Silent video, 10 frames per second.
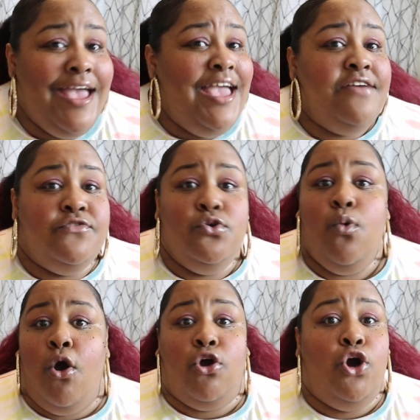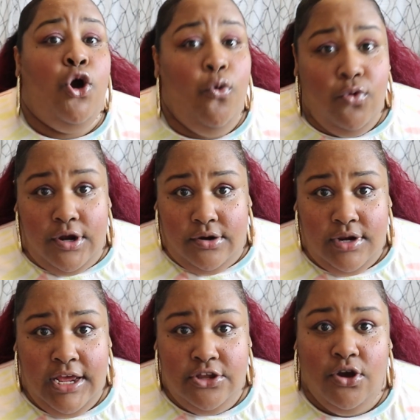if you are older
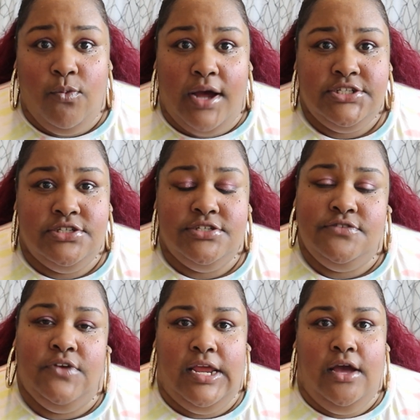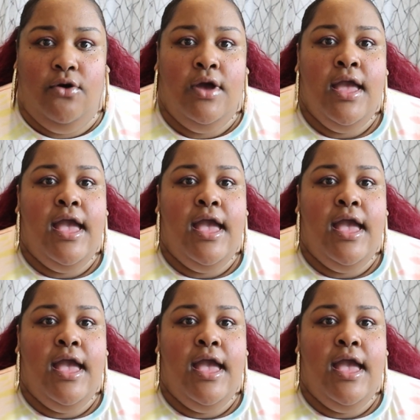and you're watching this video,